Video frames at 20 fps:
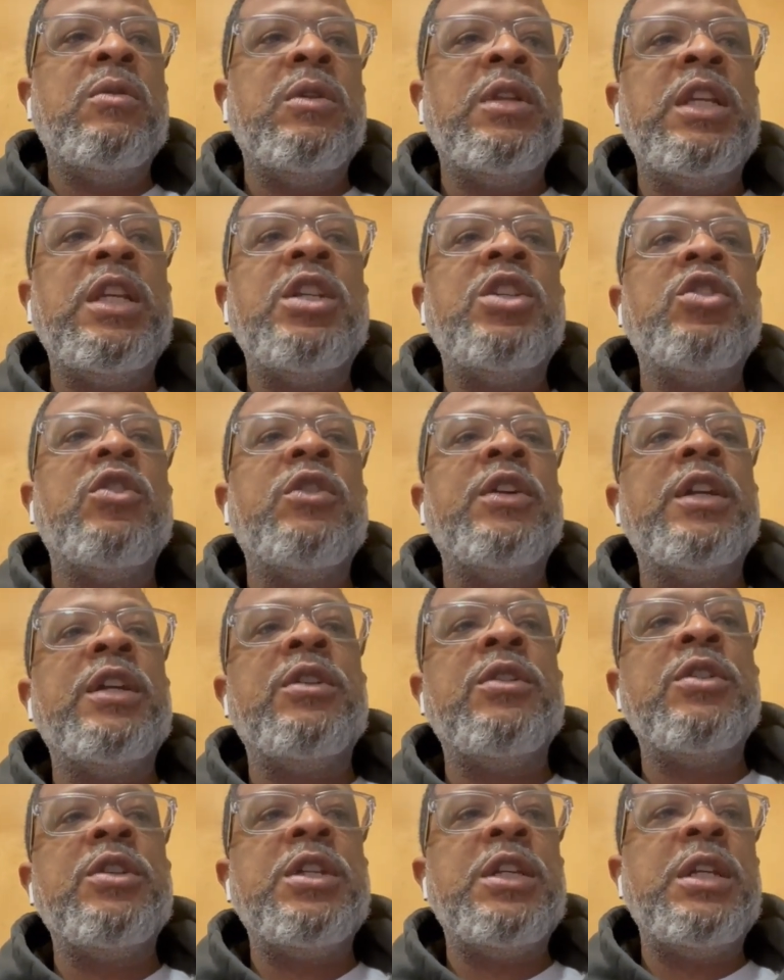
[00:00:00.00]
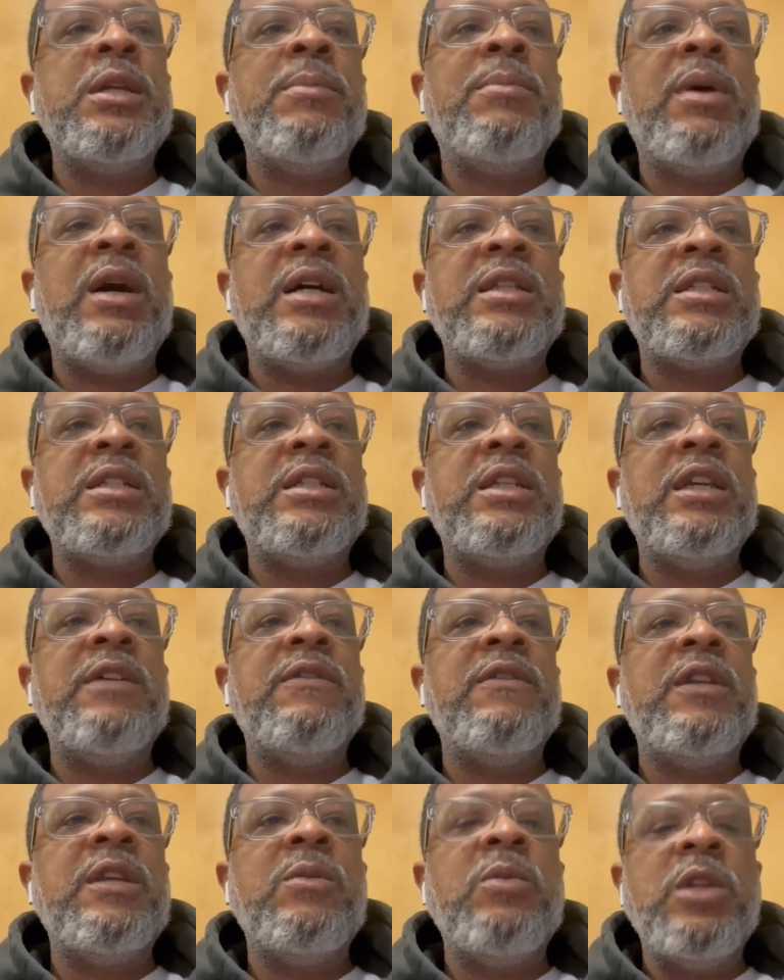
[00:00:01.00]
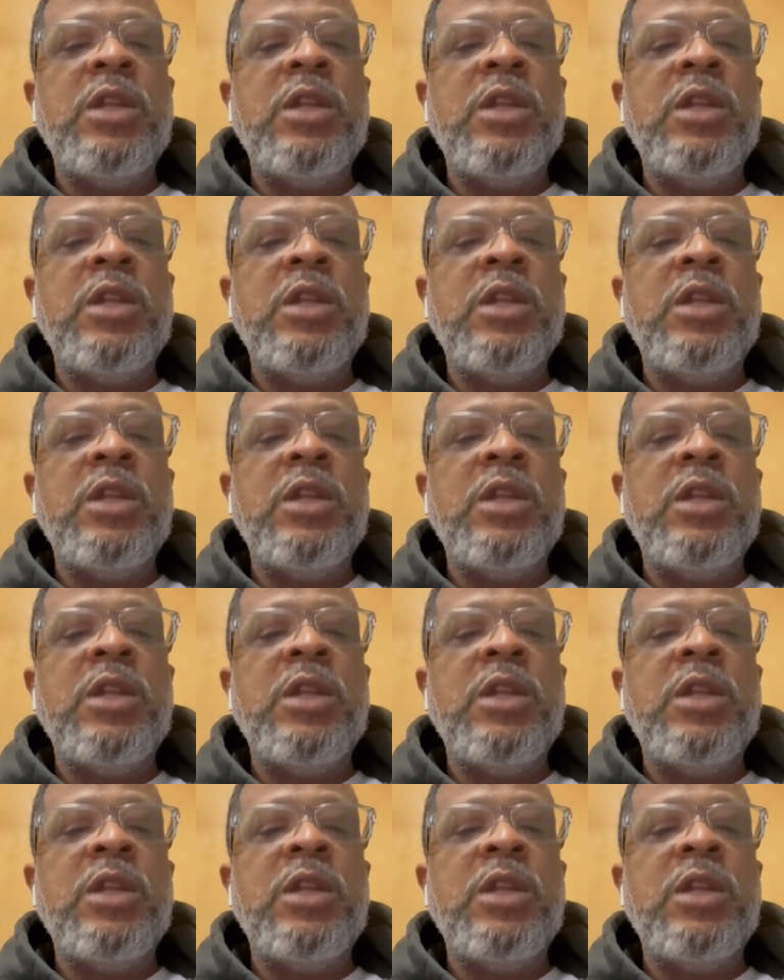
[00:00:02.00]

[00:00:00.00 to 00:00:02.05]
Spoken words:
We need your energy and positivity.